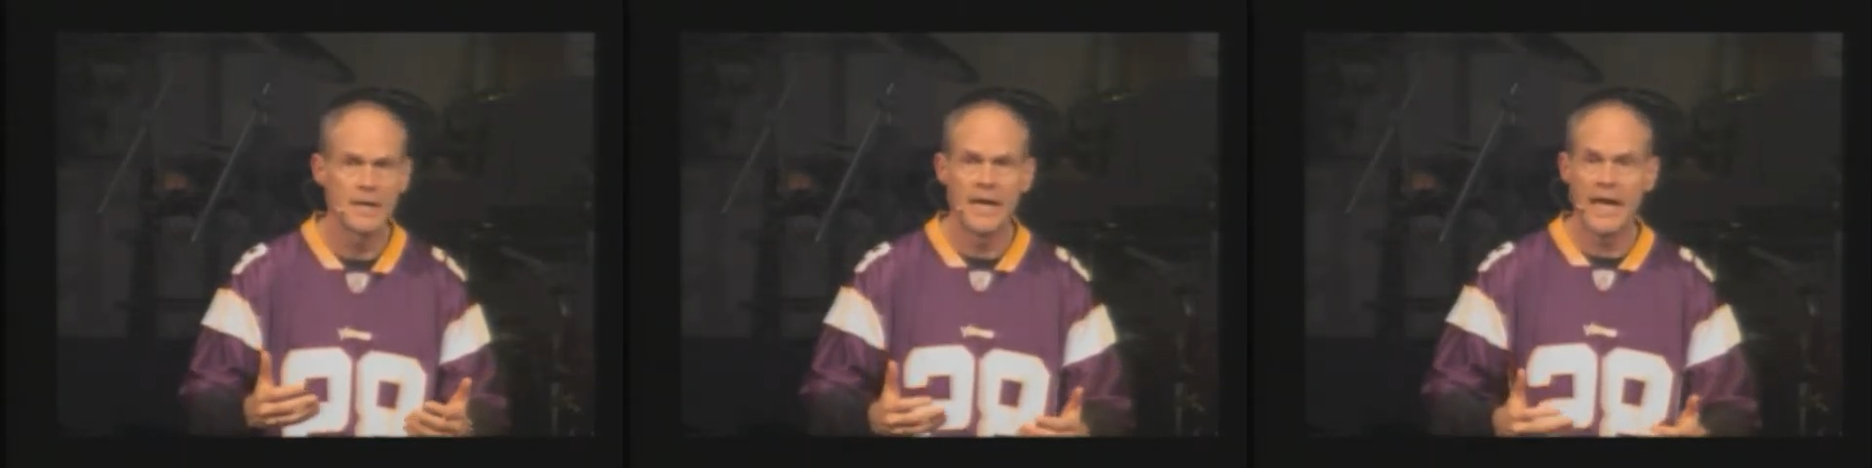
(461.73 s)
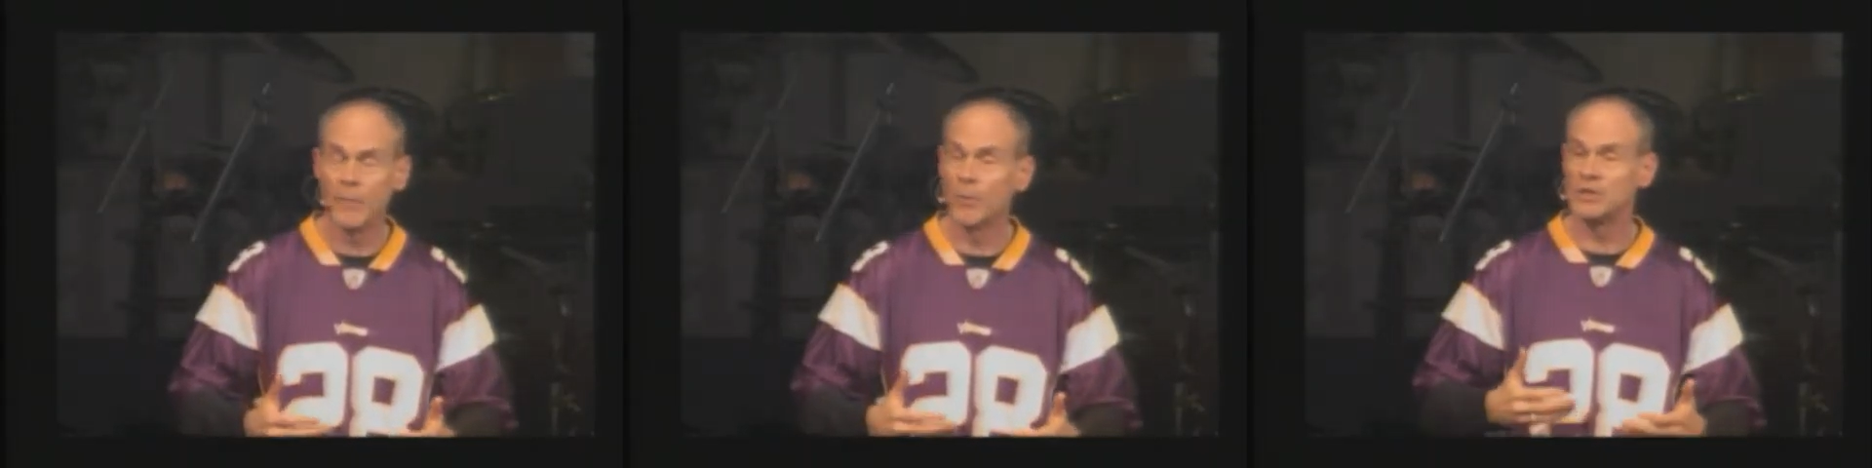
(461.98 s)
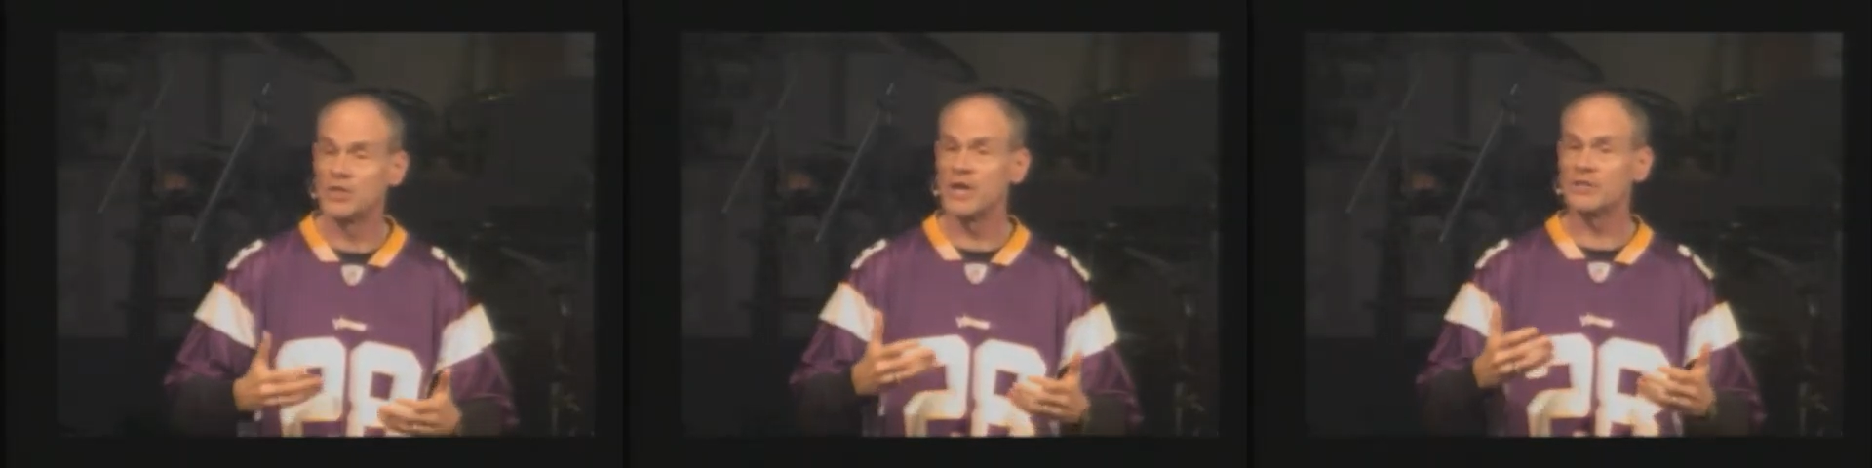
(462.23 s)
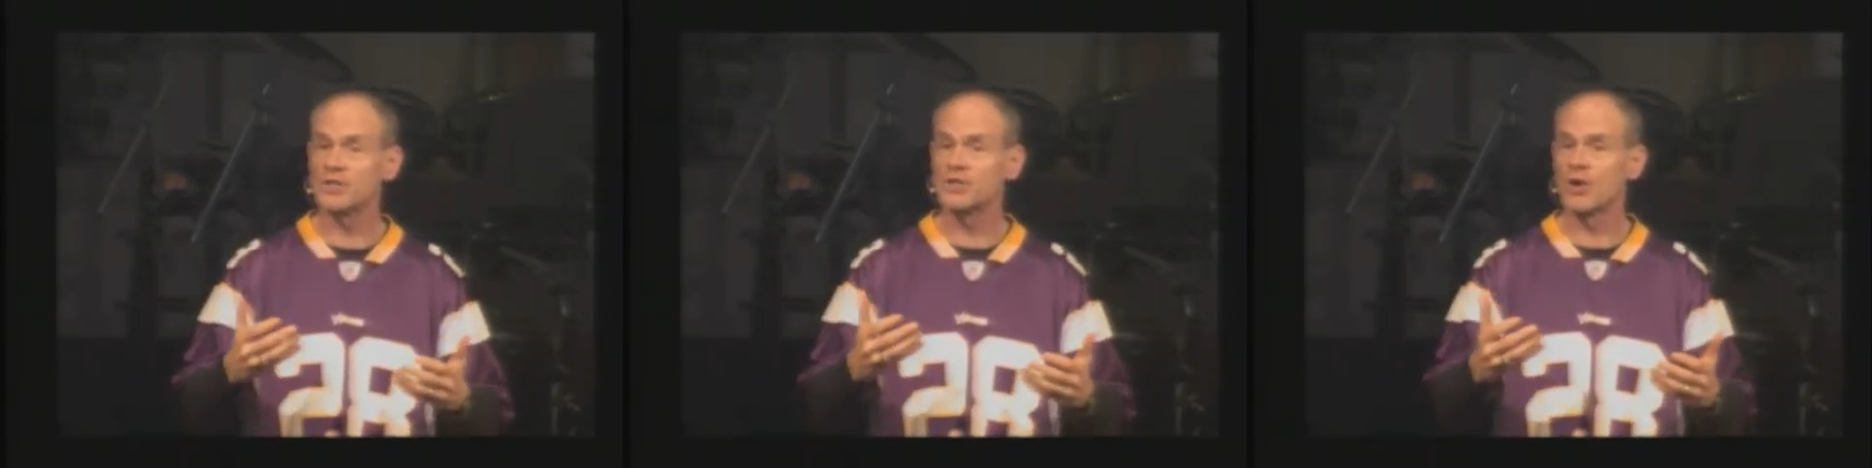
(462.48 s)
And what
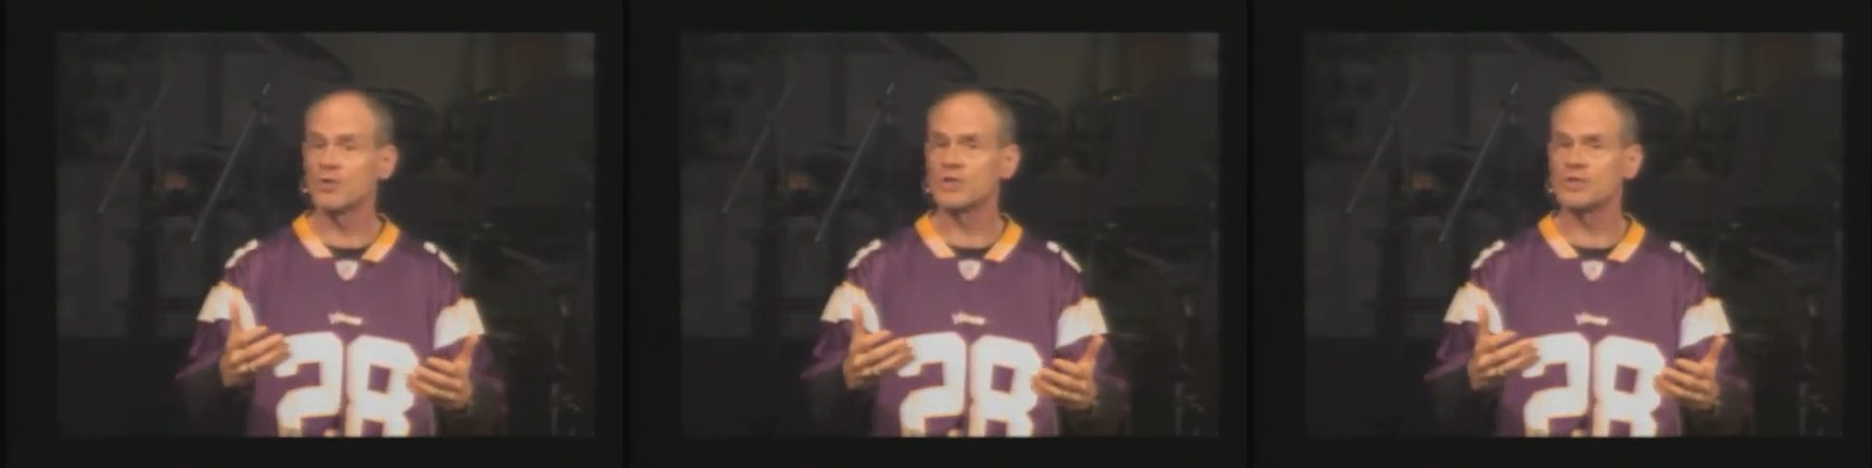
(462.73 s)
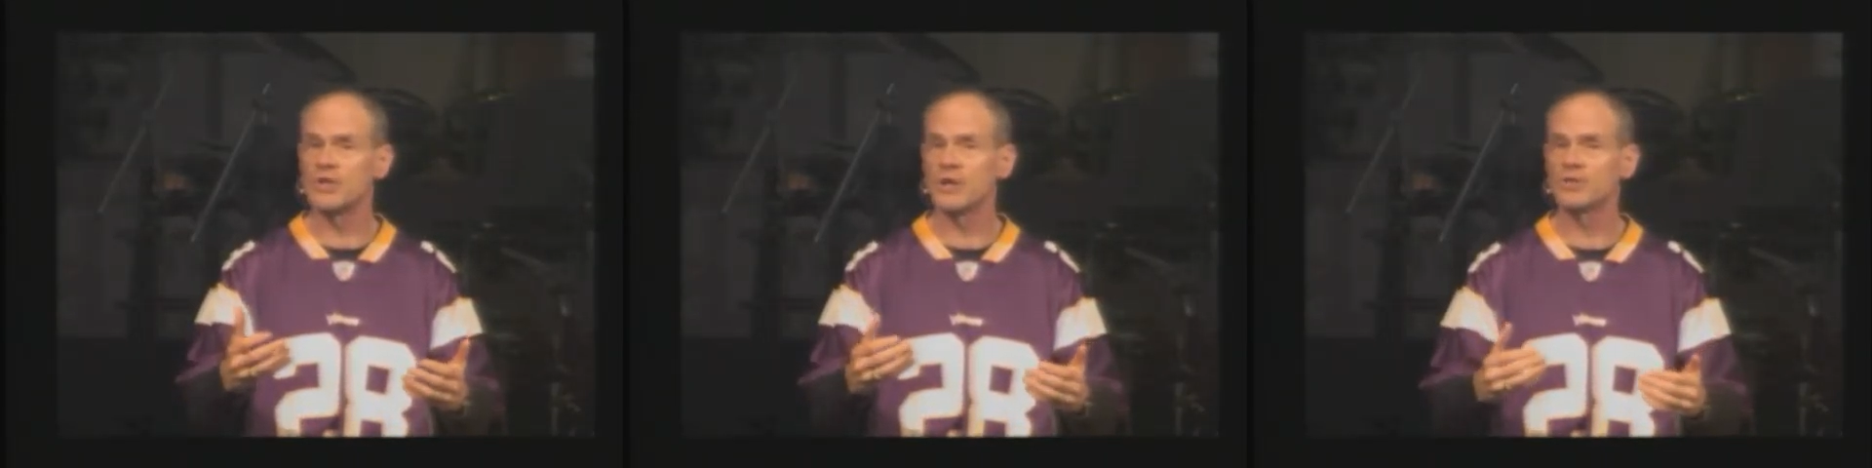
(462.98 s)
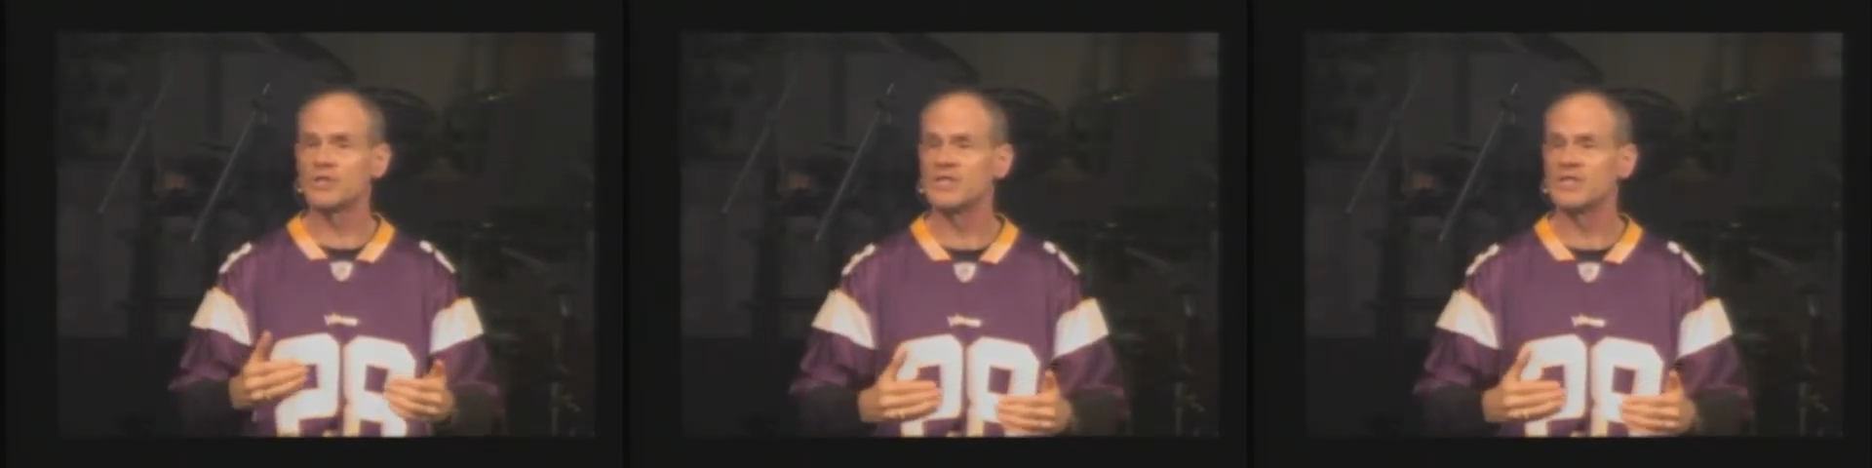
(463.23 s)
Jesus shows us here is